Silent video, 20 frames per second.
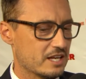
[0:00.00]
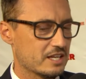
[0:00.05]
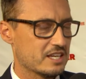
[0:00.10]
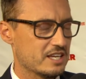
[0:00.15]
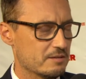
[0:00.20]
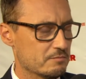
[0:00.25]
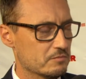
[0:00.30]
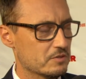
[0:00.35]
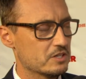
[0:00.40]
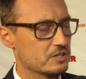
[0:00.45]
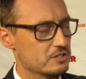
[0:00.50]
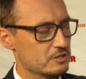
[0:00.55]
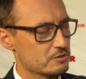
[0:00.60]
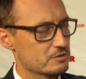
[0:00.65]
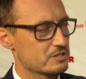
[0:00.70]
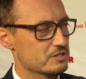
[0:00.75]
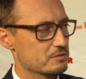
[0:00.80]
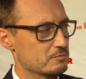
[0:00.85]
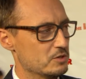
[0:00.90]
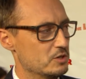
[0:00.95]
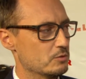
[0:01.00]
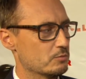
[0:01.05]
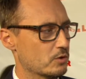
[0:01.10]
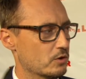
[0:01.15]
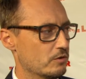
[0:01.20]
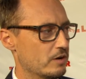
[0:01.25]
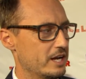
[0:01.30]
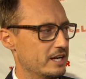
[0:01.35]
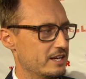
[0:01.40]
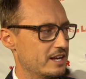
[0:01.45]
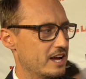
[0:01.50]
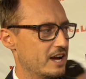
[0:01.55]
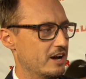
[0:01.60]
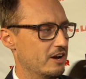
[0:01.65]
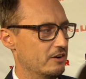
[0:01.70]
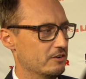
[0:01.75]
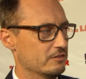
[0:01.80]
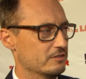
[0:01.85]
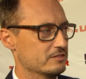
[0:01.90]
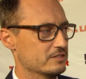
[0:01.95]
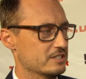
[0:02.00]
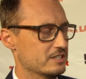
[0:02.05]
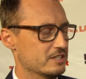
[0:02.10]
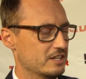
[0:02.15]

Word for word: Kim could use some humor right now yeah.